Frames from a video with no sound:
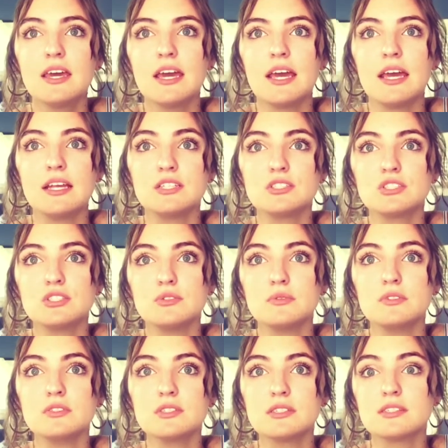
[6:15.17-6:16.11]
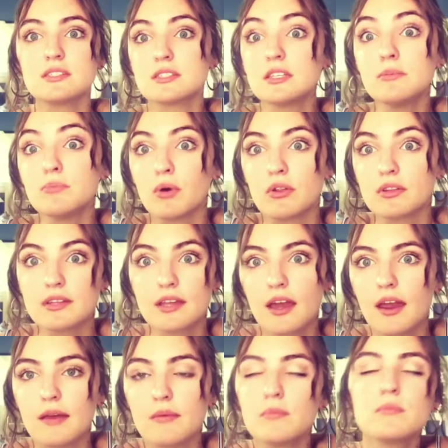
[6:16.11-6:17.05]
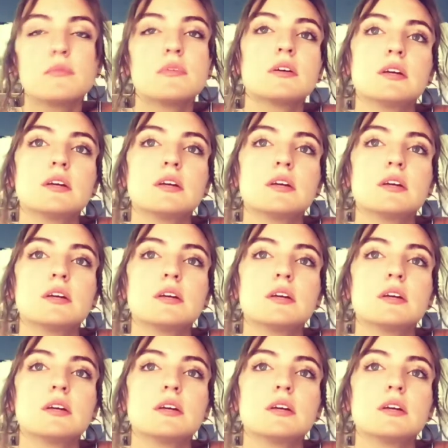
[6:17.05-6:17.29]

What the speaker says: and she would just sleep all the time.